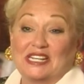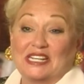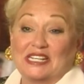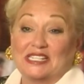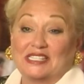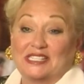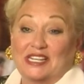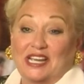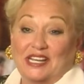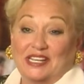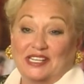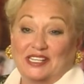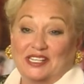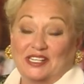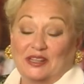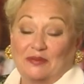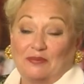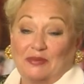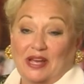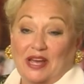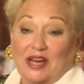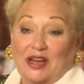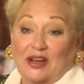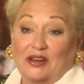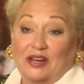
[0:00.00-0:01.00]
excited
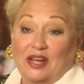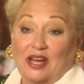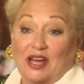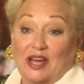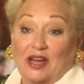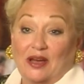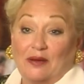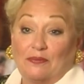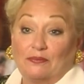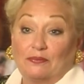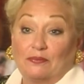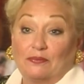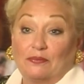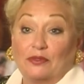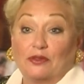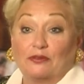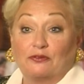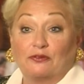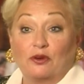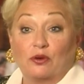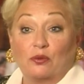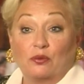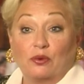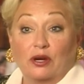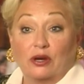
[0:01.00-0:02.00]
about um, the
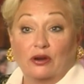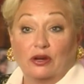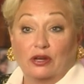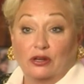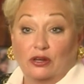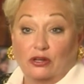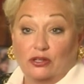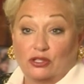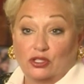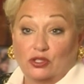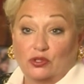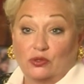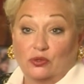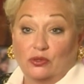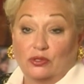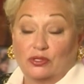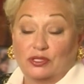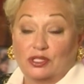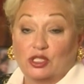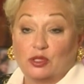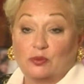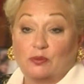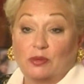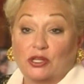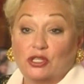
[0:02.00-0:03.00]
footwear in our stores,
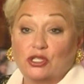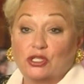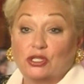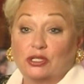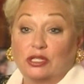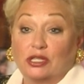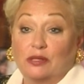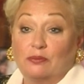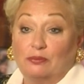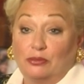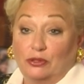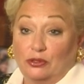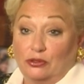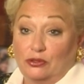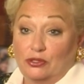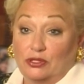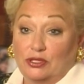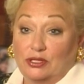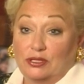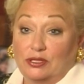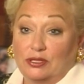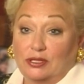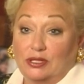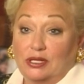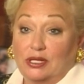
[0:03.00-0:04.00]
especially
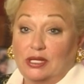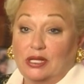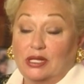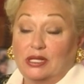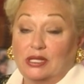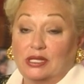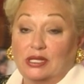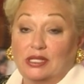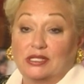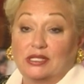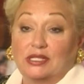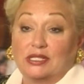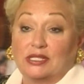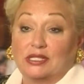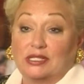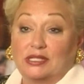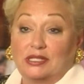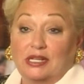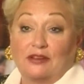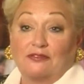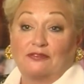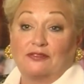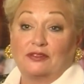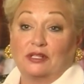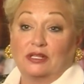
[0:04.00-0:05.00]
boots. This is
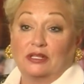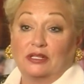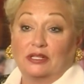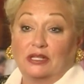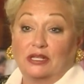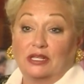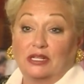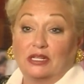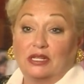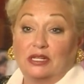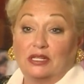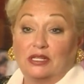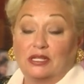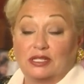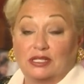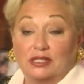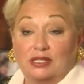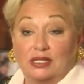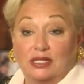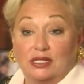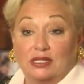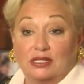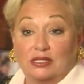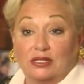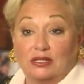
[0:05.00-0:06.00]
definitely the
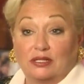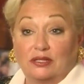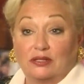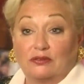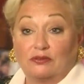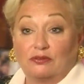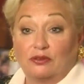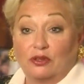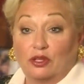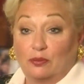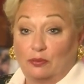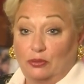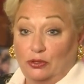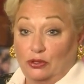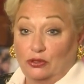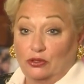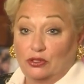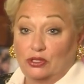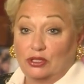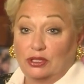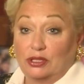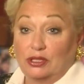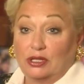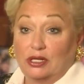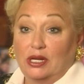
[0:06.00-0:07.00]
season for the
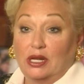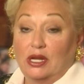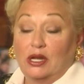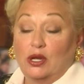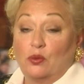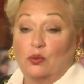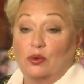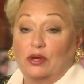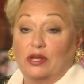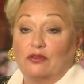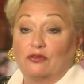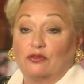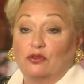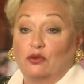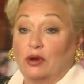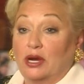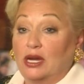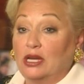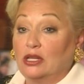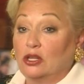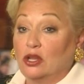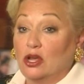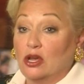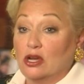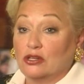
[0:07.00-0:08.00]
boot. We have
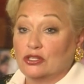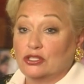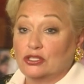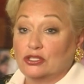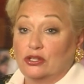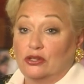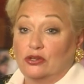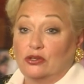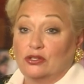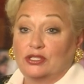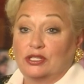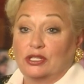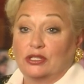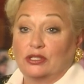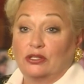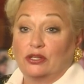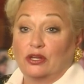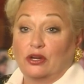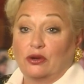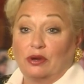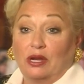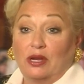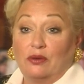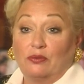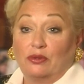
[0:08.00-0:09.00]
great long skirts that look
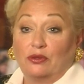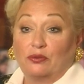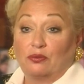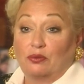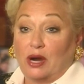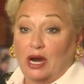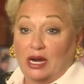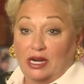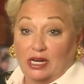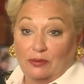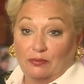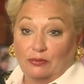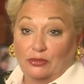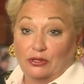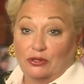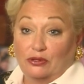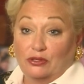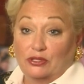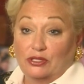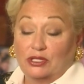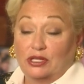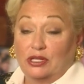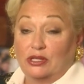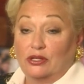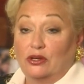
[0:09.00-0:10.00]
great with riding
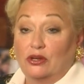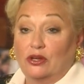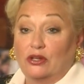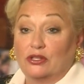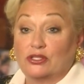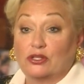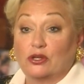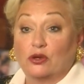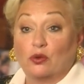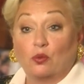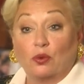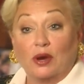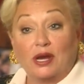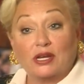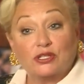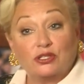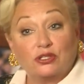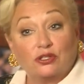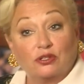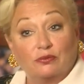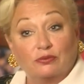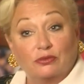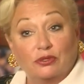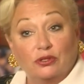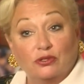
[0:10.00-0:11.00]
boots and also
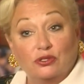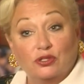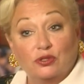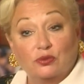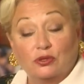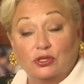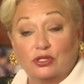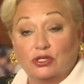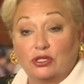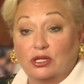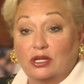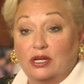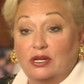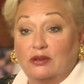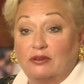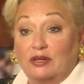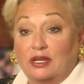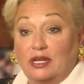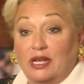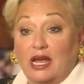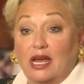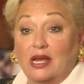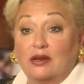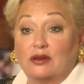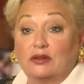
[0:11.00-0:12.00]
western boots, which
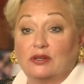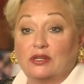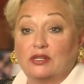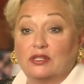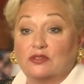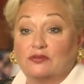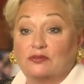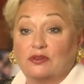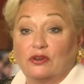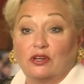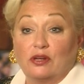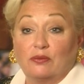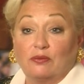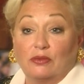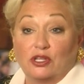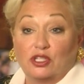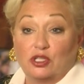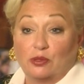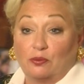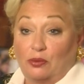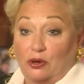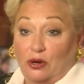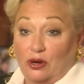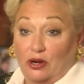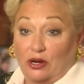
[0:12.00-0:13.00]
again is very much
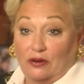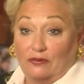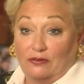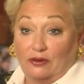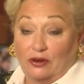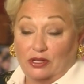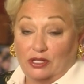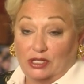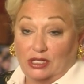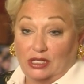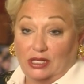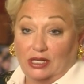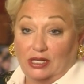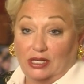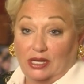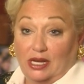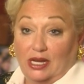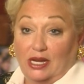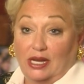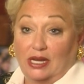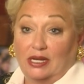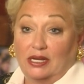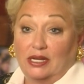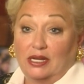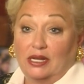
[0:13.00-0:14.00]
a part of our
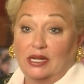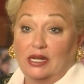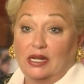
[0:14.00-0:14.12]
DNA.